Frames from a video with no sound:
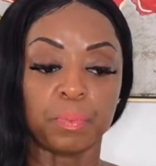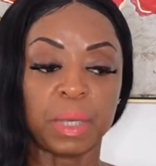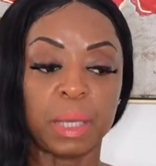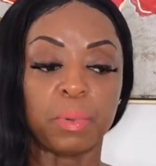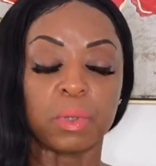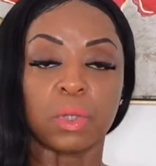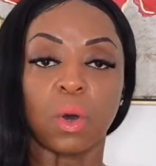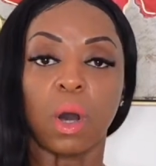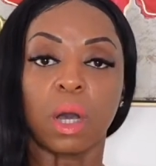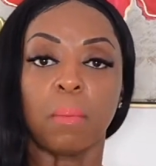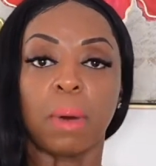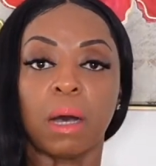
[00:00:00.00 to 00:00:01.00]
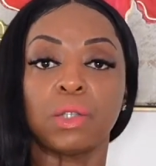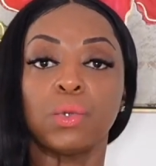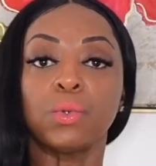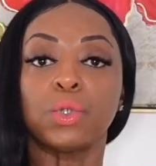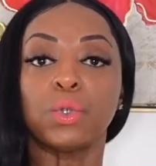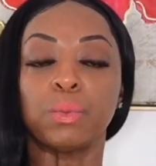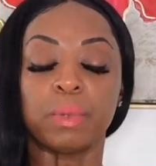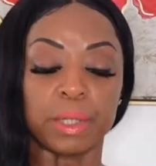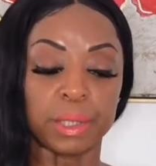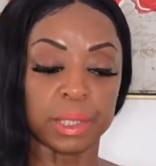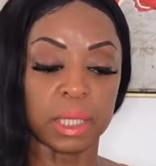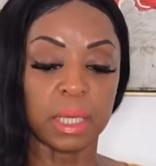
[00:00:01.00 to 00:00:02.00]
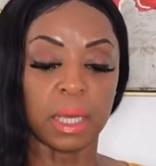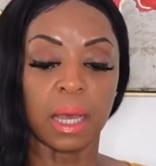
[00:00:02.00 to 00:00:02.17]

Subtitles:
people talk about YouTubers,